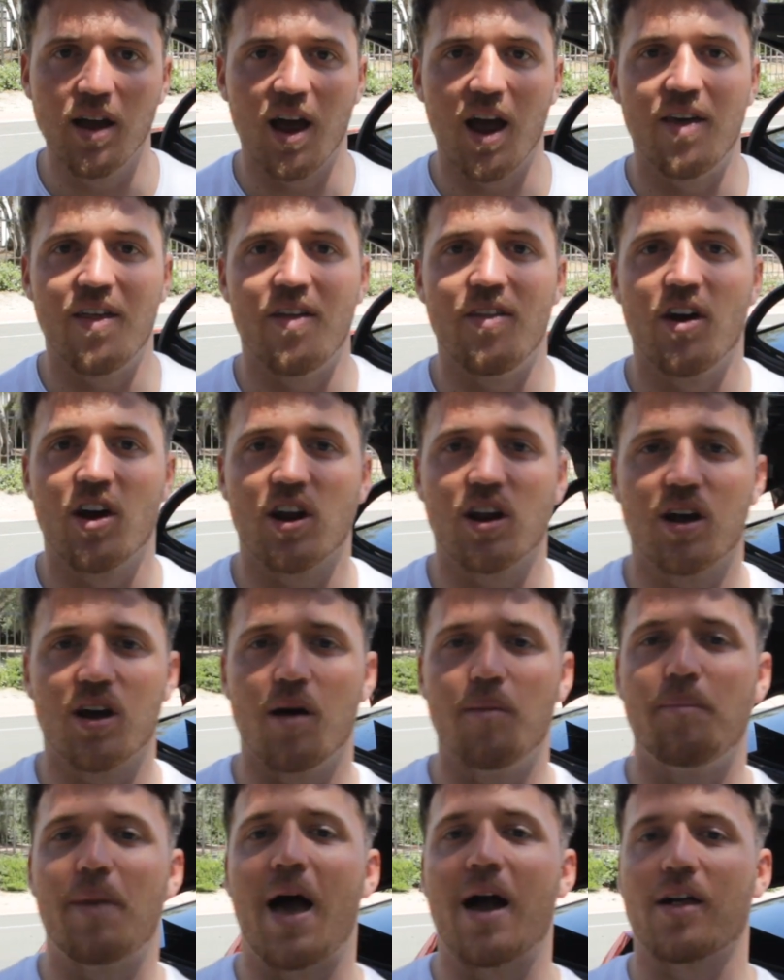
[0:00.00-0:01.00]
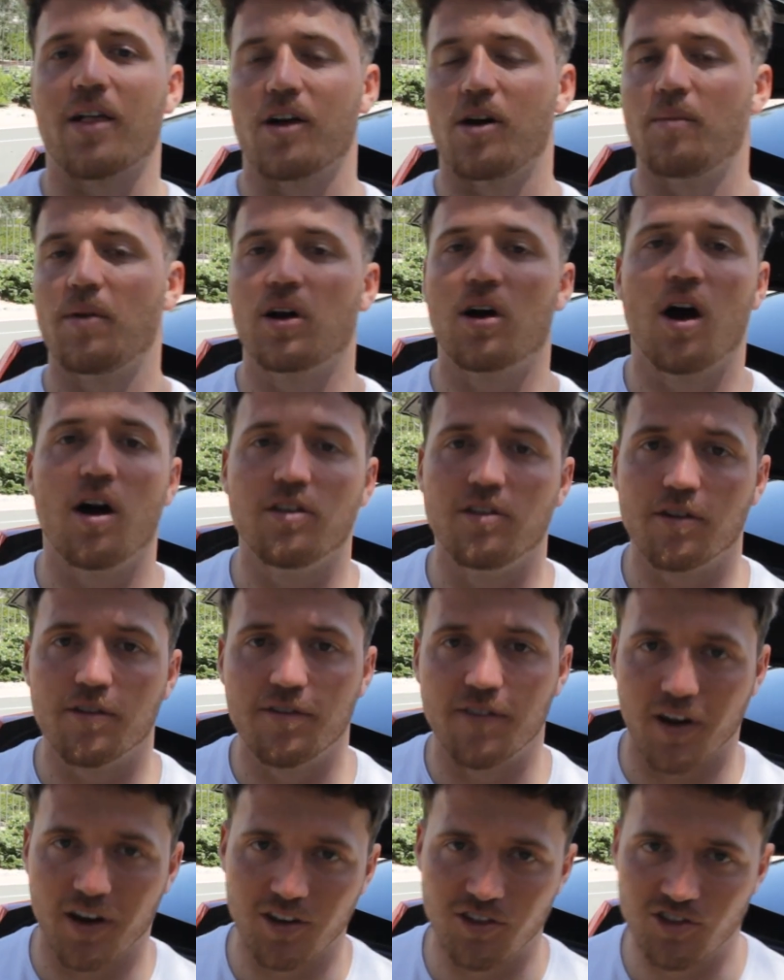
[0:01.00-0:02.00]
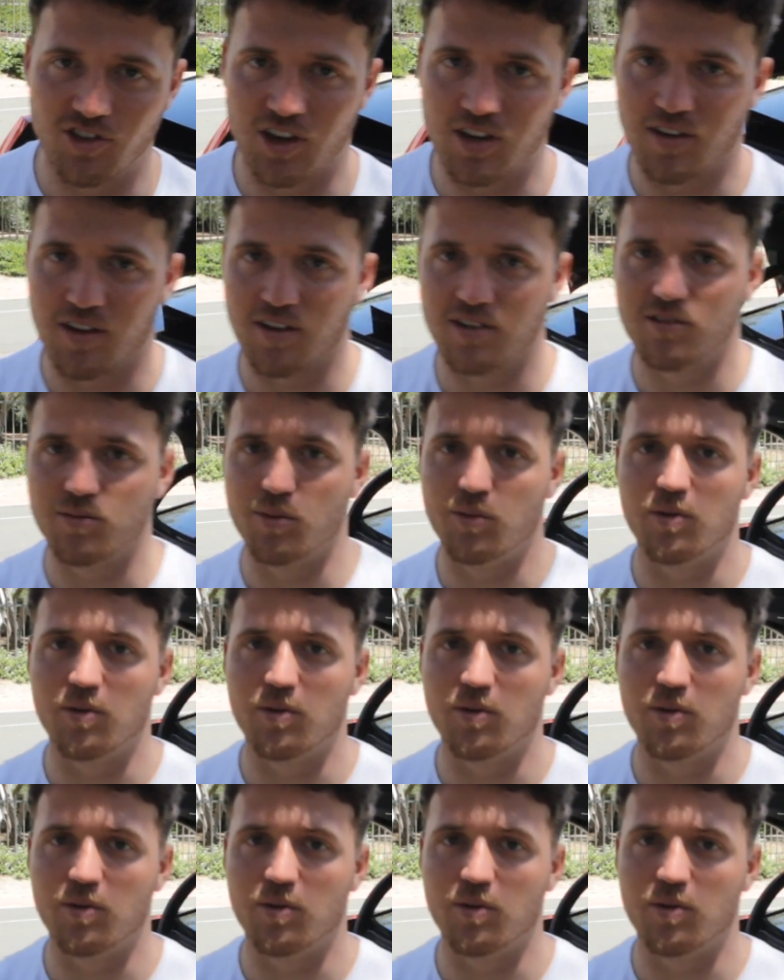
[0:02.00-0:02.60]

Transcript: And then they're going to come back like, oh my God, you're a fucking genius,